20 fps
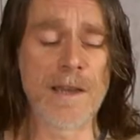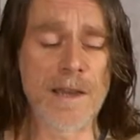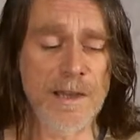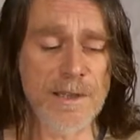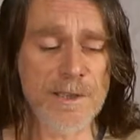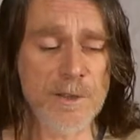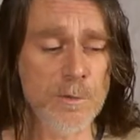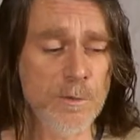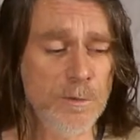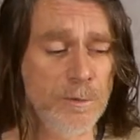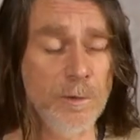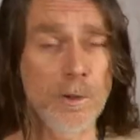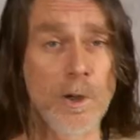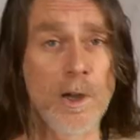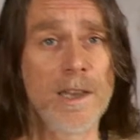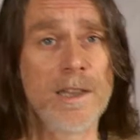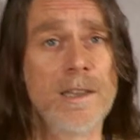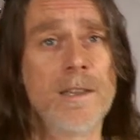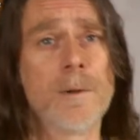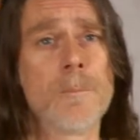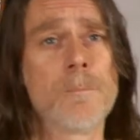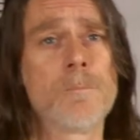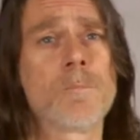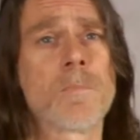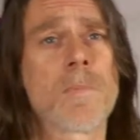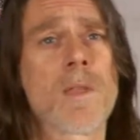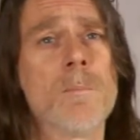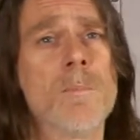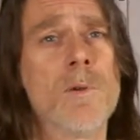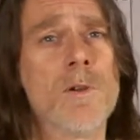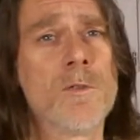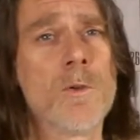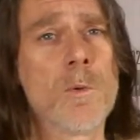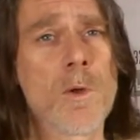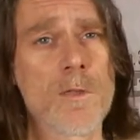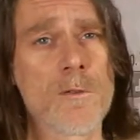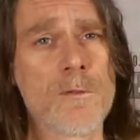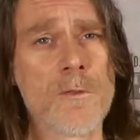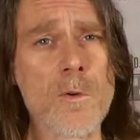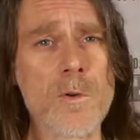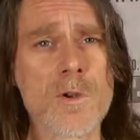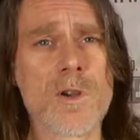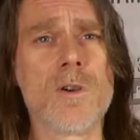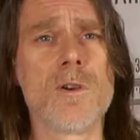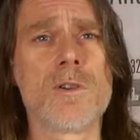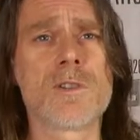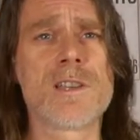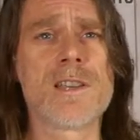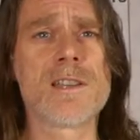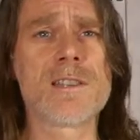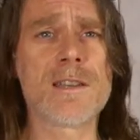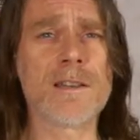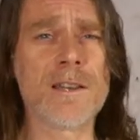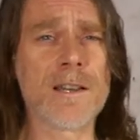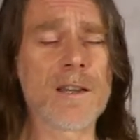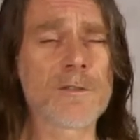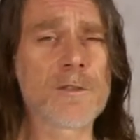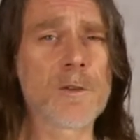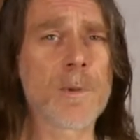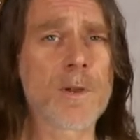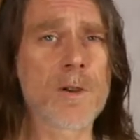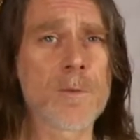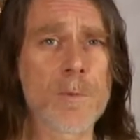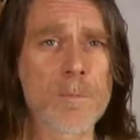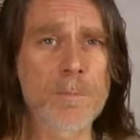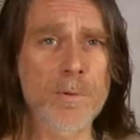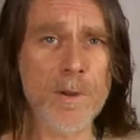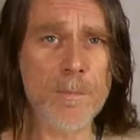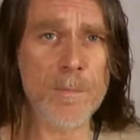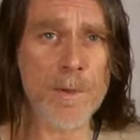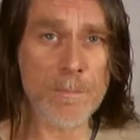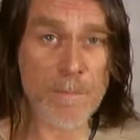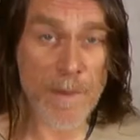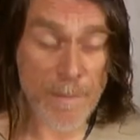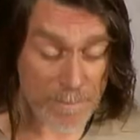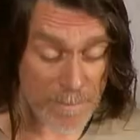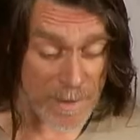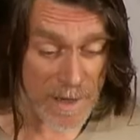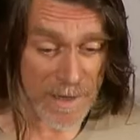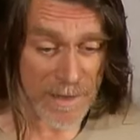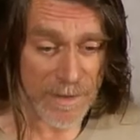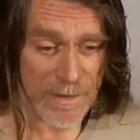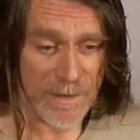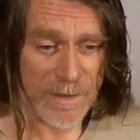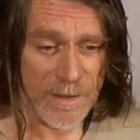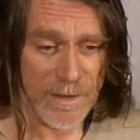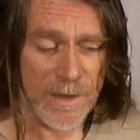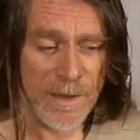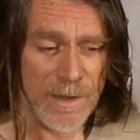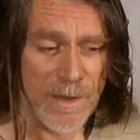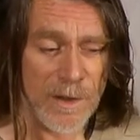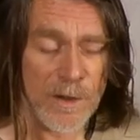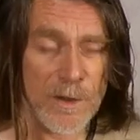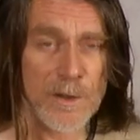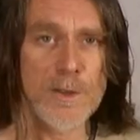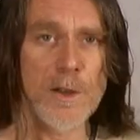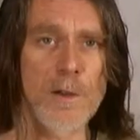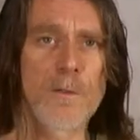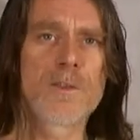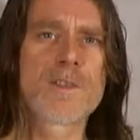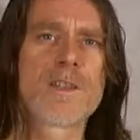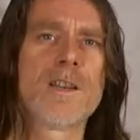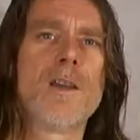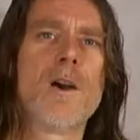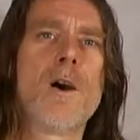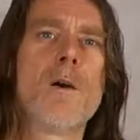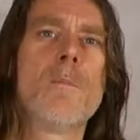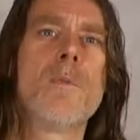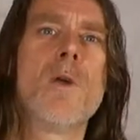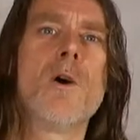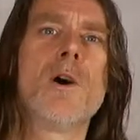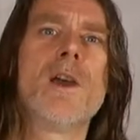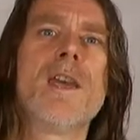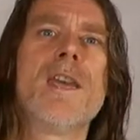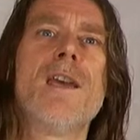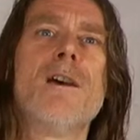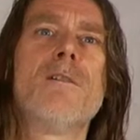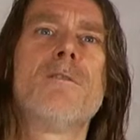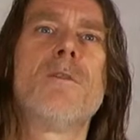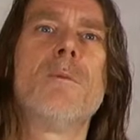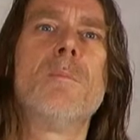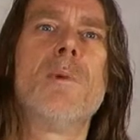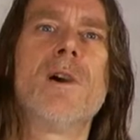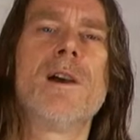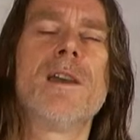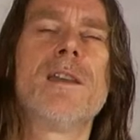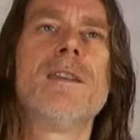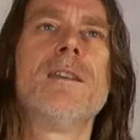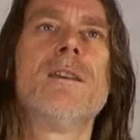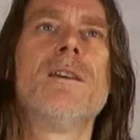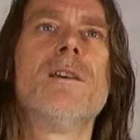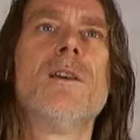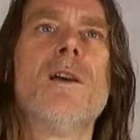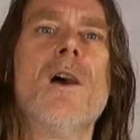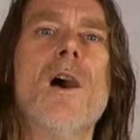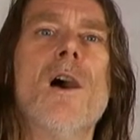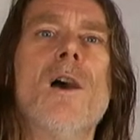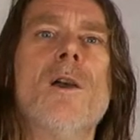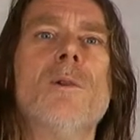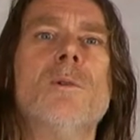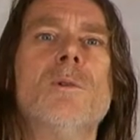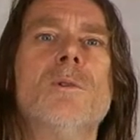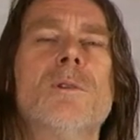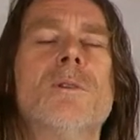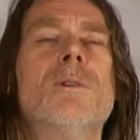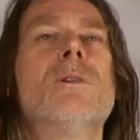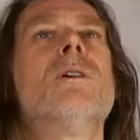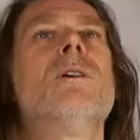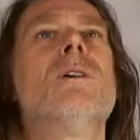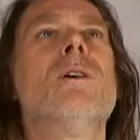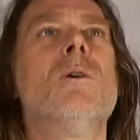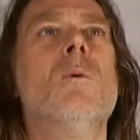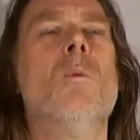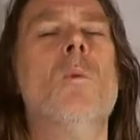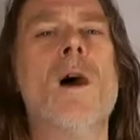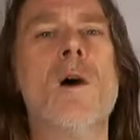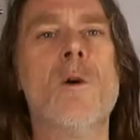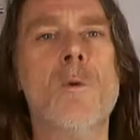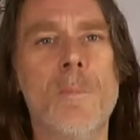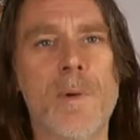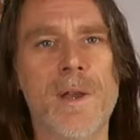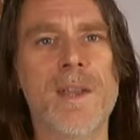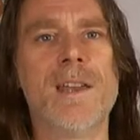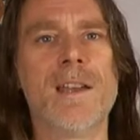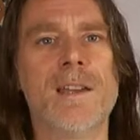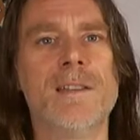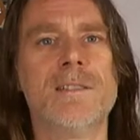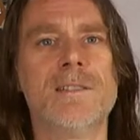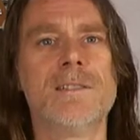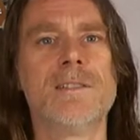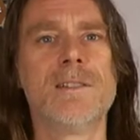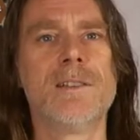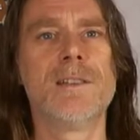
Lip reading: It's all free, but if you want the full courses, then you'll have to become a premium member, because obviously I'm not here for my own well-being.